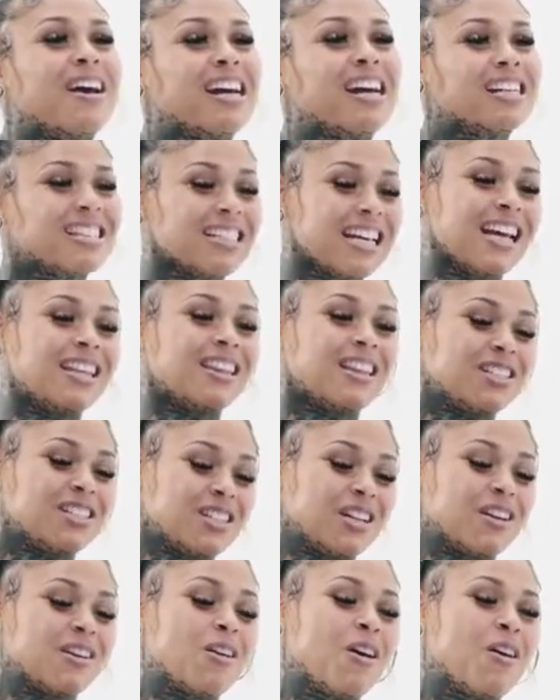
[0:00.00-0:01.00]
In fact, take the
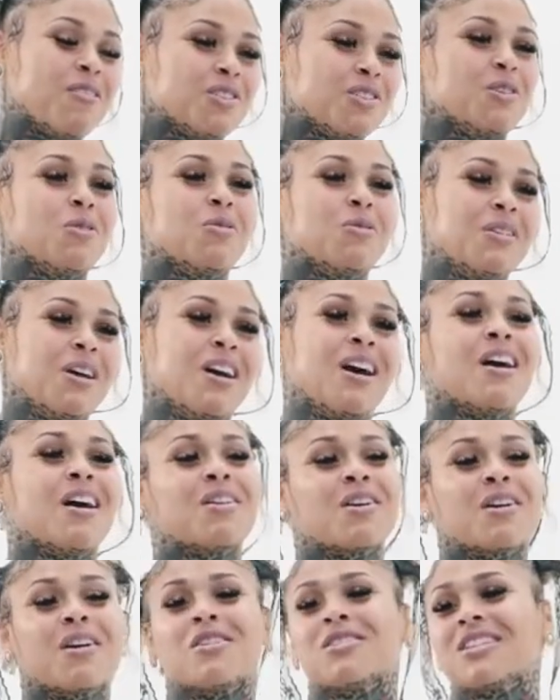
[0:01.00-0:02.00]
shirt off so the
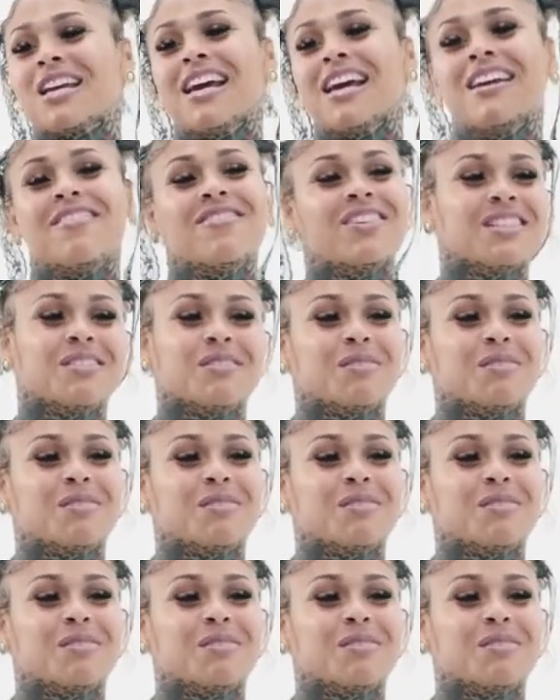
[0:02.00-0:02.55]
other girls can't even